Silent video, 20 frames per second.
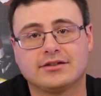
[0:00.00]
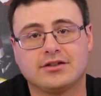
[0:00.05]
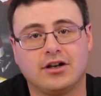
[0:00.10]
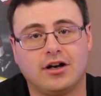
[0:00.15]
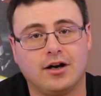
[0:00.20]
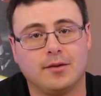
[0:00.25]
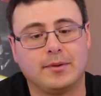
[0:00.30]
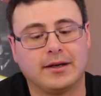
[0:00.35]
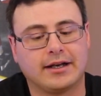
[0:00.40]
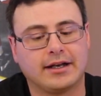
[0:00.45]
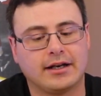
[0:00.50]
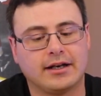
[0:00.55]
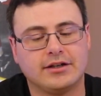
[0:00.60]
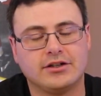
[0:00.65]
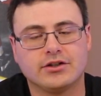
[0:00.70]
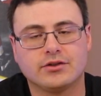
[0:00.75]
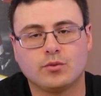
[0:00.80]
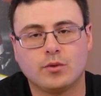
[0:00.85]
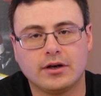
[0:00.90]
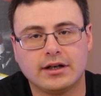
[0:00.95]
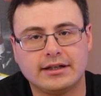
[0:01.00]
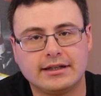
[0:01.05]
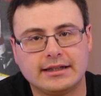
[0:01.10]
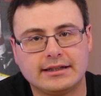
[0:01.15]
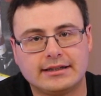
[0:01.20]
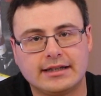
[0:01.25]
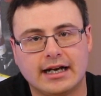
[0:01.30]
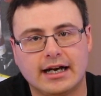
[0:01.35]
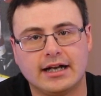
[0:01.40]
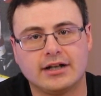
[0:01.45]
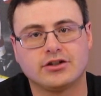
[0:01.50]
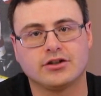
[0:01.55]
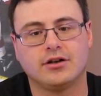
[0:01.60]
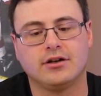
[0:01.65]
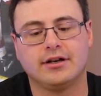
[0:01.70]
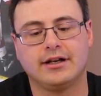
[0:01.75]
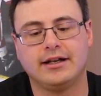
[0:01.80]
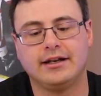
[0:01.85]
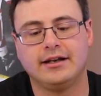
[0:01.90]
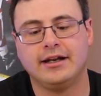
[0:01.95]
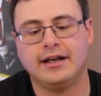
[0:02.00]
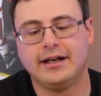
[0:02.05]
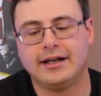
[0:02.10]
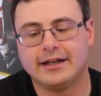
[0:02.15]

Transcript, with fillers: topic and I just wanted to touch on it,